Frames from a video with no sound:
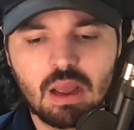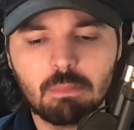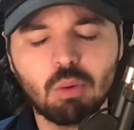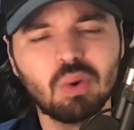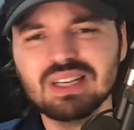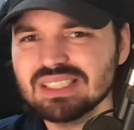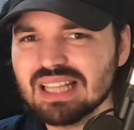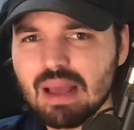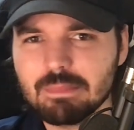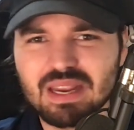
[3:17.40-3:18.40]
But what does
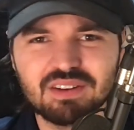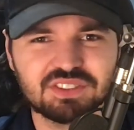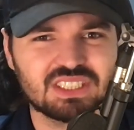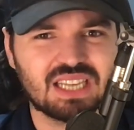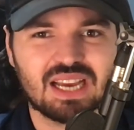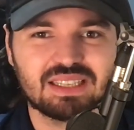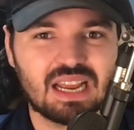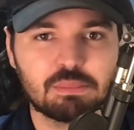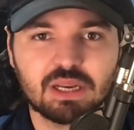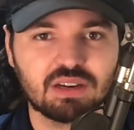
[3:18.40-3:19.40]
that mean for the
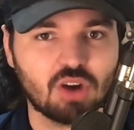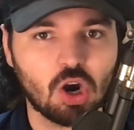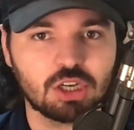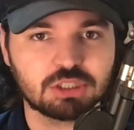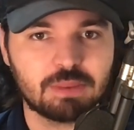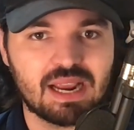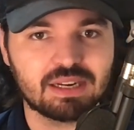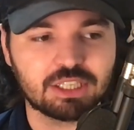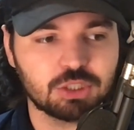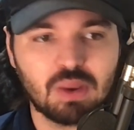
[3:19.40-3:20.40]
dynamic of Arch
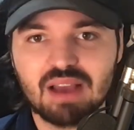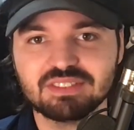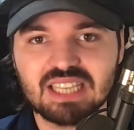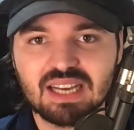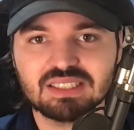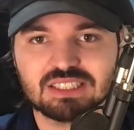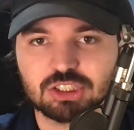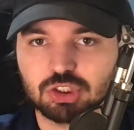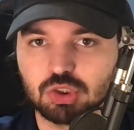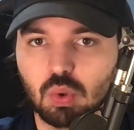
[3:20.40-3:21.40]
Manning? You have
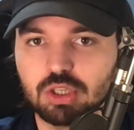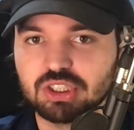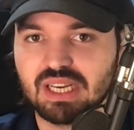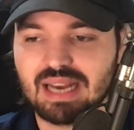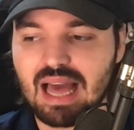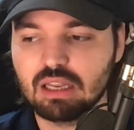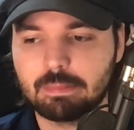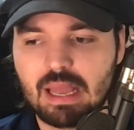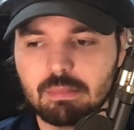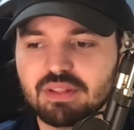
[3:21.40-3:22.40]
Texas, Georgia, and
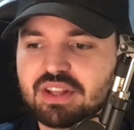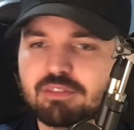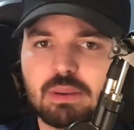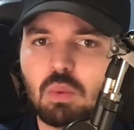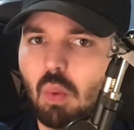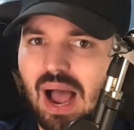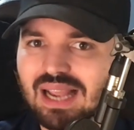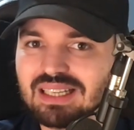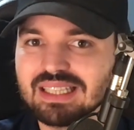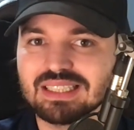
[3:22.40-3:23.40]
Alabama that have been
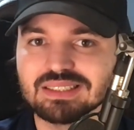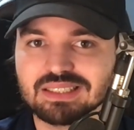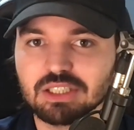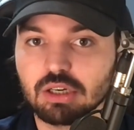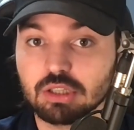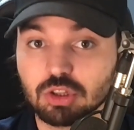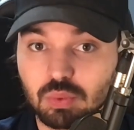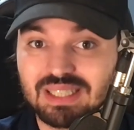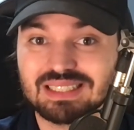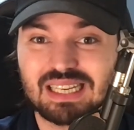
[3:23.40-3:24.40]
widely considered the
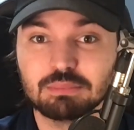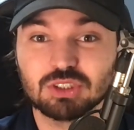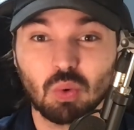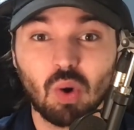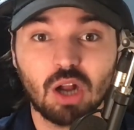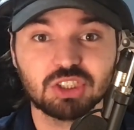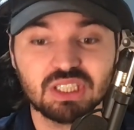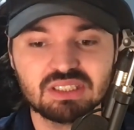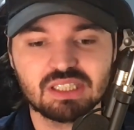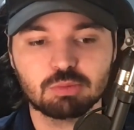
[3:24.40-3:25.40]
3 teams to watch
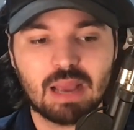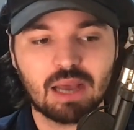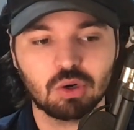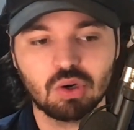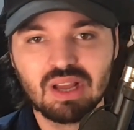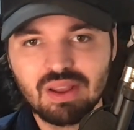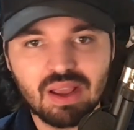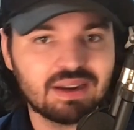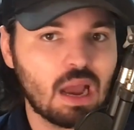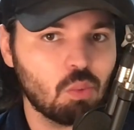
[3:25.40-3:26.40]
in this battle,
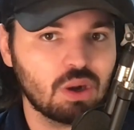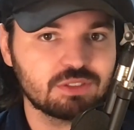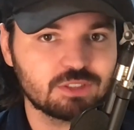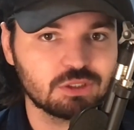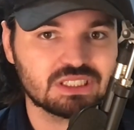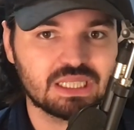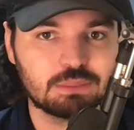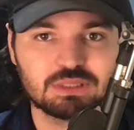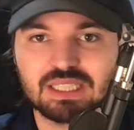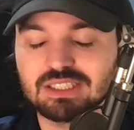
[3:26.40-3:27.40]
and now one of those
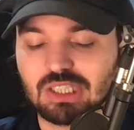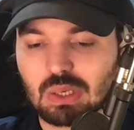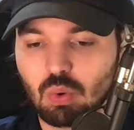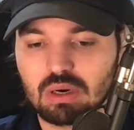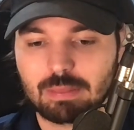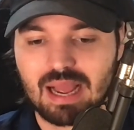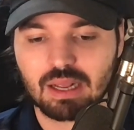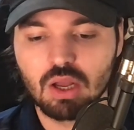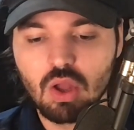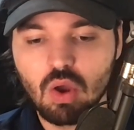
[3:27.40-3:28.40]
teams gets a quarterback.